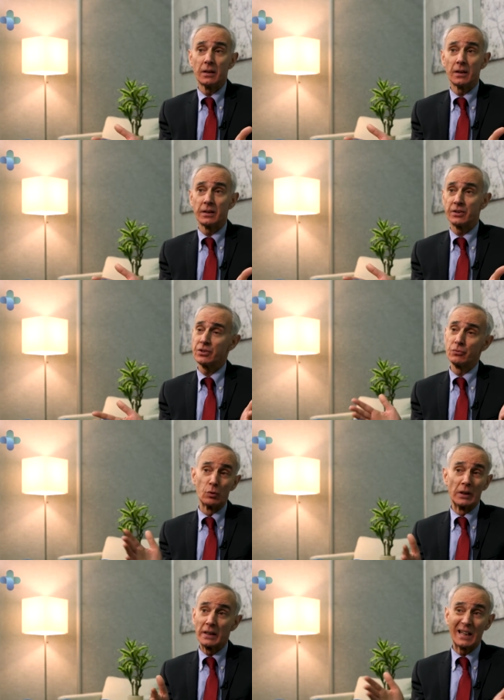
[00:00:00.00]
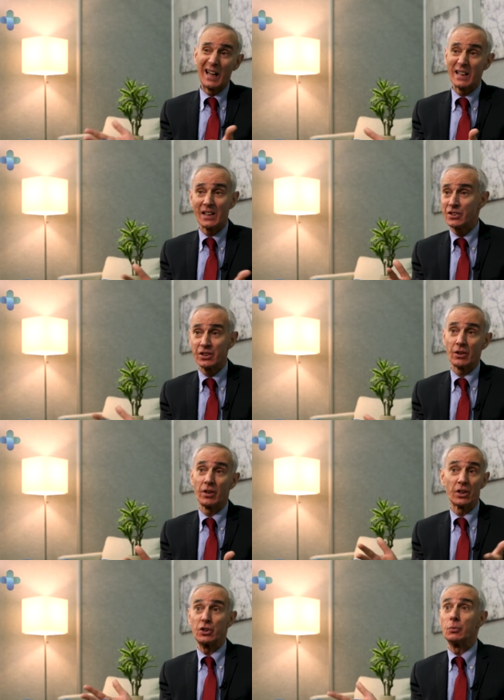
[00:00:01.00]
It's really not necessary
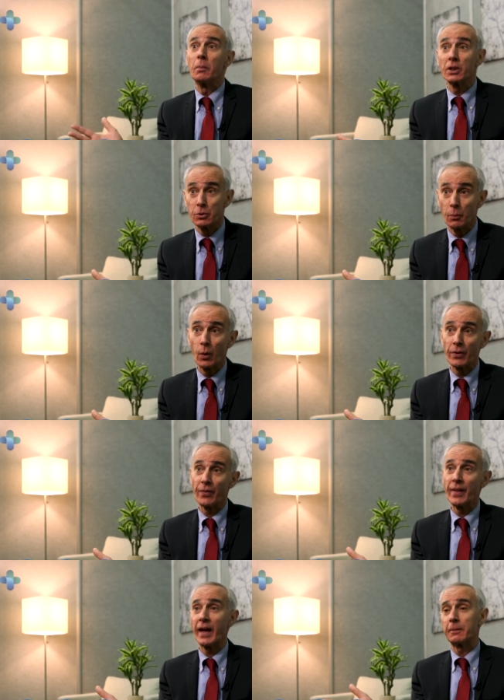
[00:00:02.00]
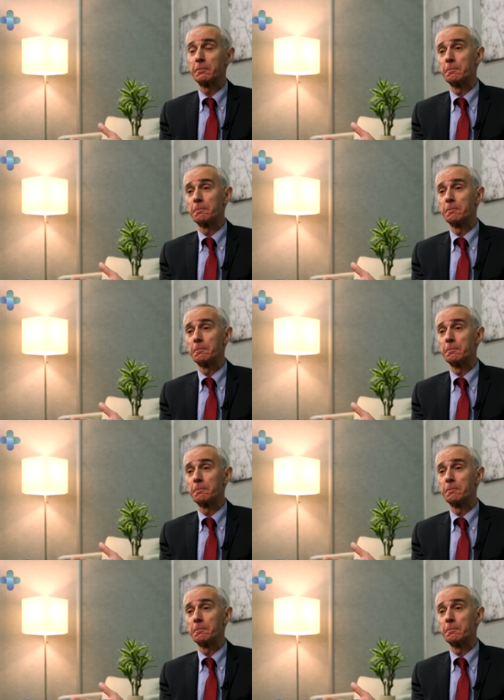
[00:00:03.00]
to do much more than that.